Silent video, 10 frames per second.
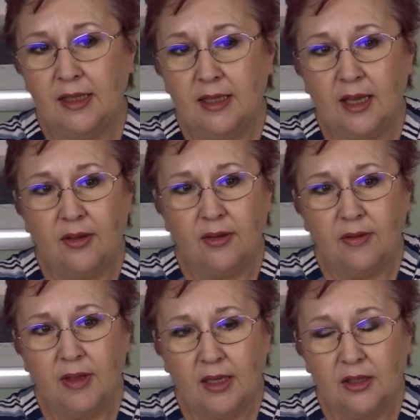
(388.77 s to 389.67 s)
so
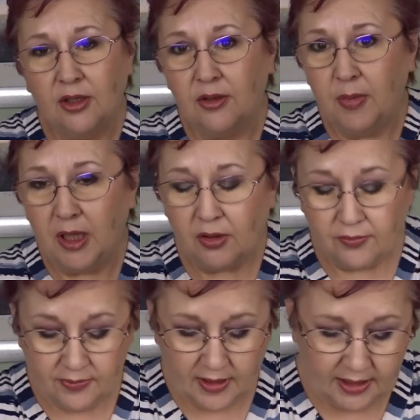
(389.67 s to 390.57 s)
that should be
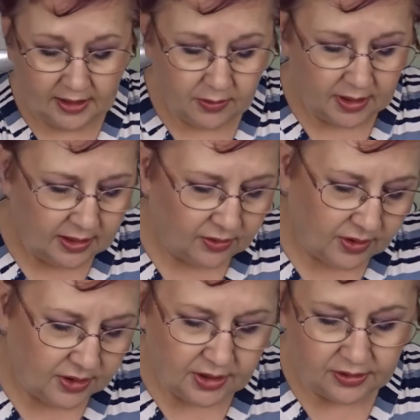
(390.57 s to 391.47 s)
gone fairly quickly, although
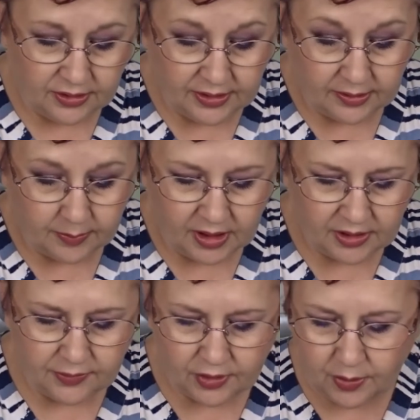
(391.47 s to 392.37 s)
you don't use as
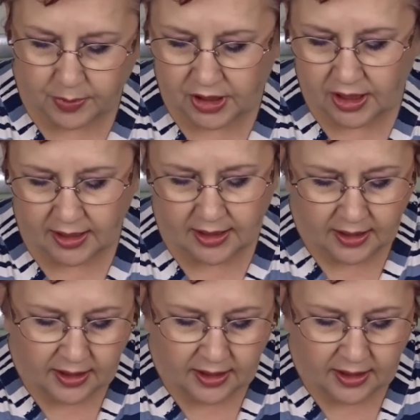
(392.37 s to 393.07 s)
much for a topper shade.